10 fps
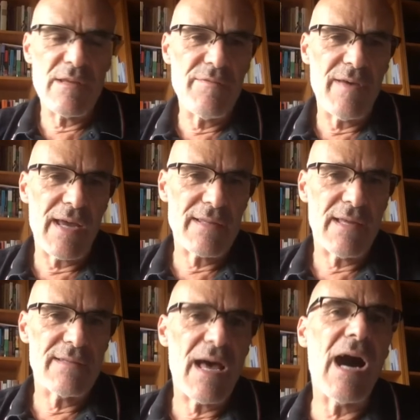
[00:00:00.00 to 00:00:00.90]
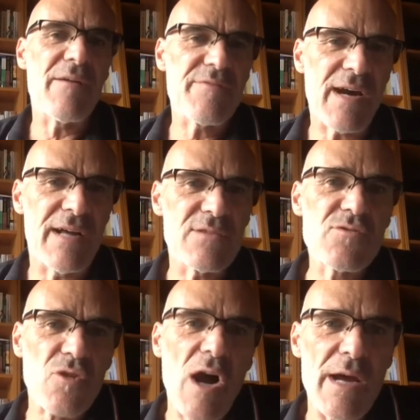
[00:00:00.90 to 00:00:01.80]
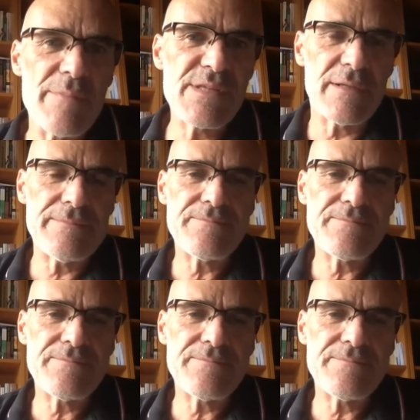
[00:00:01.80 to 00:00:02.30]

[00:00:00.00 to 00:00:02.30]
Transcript: the fact that Afghan tribes